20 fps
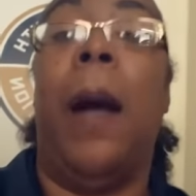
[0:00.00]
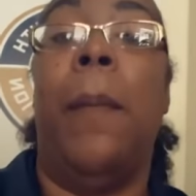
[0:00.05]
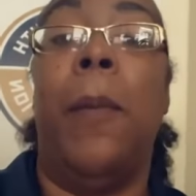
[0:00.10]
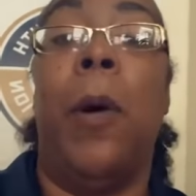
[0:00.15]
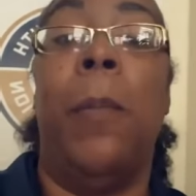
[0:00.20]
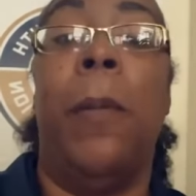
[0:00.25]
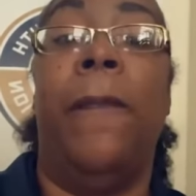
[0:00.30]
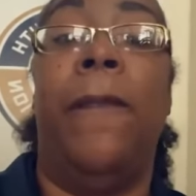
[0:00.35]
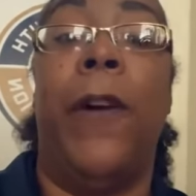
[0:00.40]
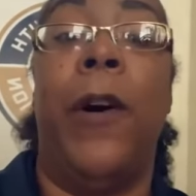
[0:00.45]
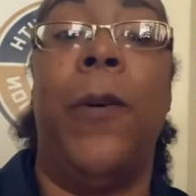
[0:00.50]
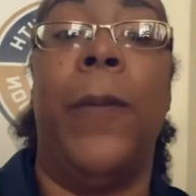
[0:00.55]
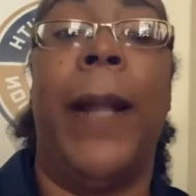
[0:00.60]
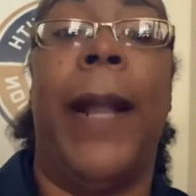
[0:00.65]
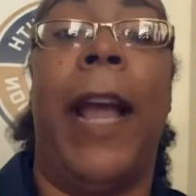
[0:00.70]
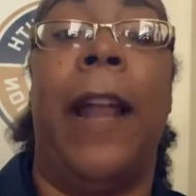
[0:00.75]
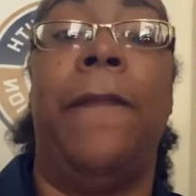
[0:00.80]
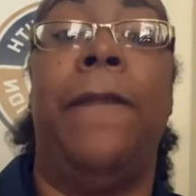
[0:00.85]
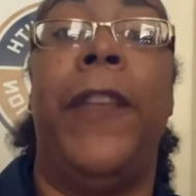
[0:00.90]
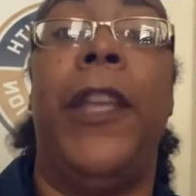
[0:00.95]
I'm on my phone.
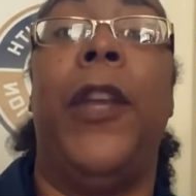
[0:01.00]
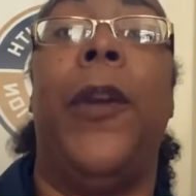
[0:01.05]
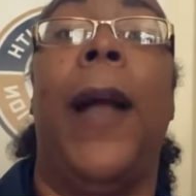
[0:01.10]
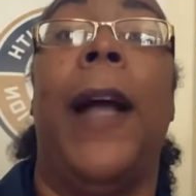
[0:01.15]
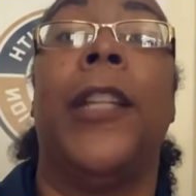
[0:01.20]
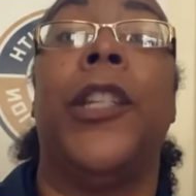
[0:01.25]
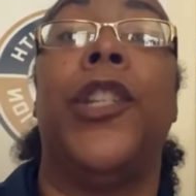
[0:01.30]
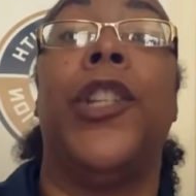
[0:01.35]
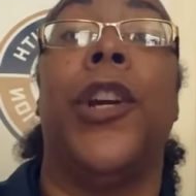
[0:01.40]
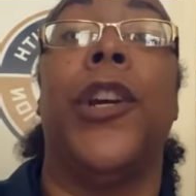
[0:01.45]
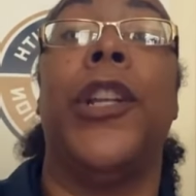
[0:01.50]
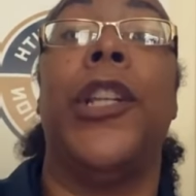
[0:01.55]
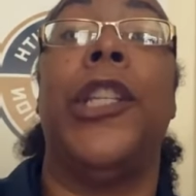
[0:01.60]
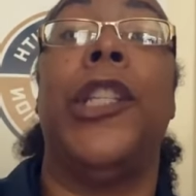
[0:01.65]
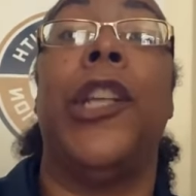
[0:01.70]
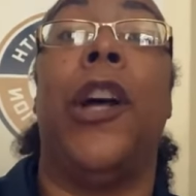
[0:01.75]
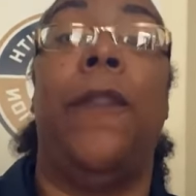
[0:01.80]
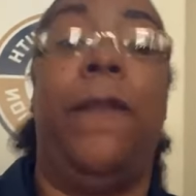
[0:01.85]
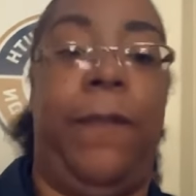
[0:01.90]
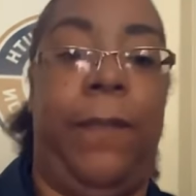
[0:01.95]
I got to figure out to turn
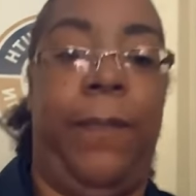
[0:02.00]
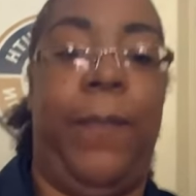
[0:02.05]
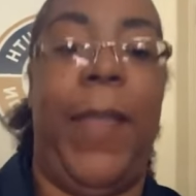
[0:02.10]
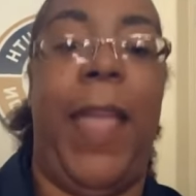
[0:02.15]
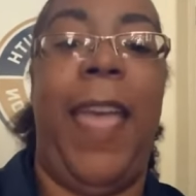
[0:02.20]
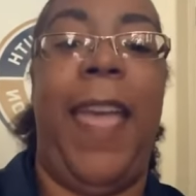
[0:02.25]
this off.